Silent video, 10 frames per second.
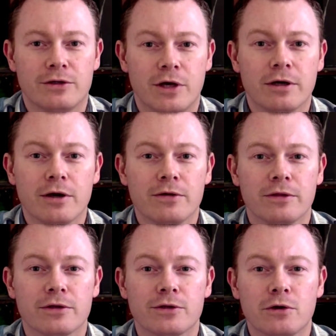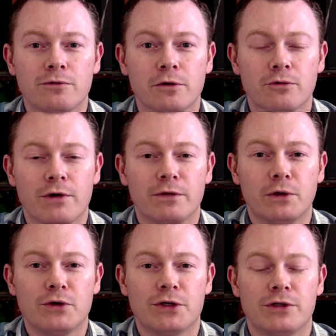Check out the Soulful
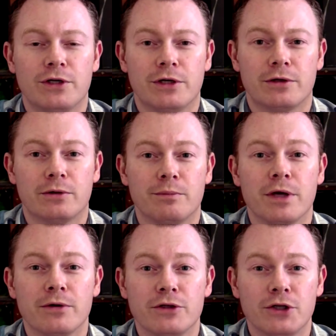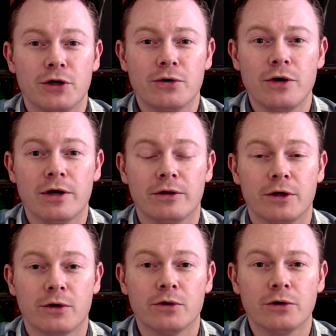Revolution channel. Mary Jo,
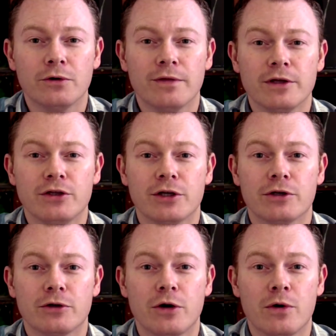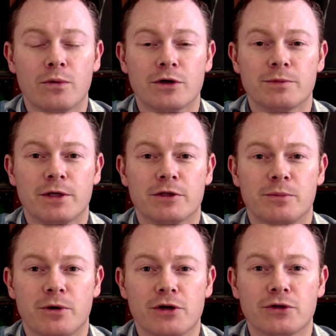the owner of that channel, was my
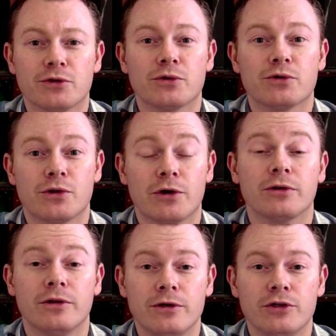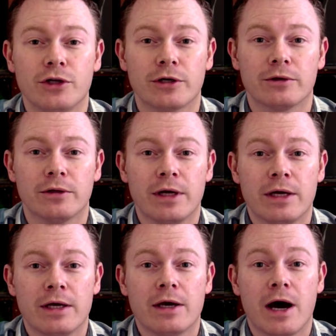inspiration to start this channel.
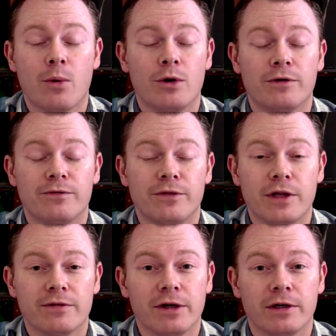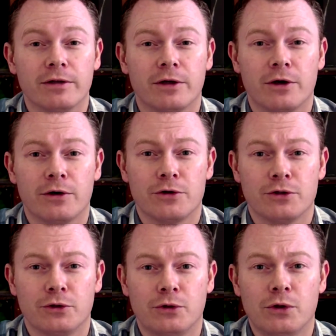I would have never had the
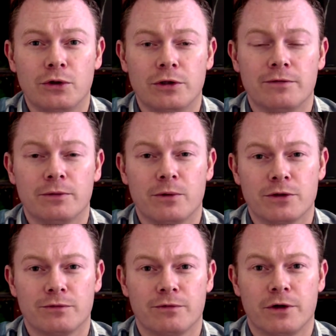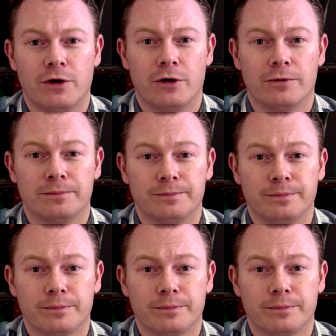courage to do it if it wasn't for her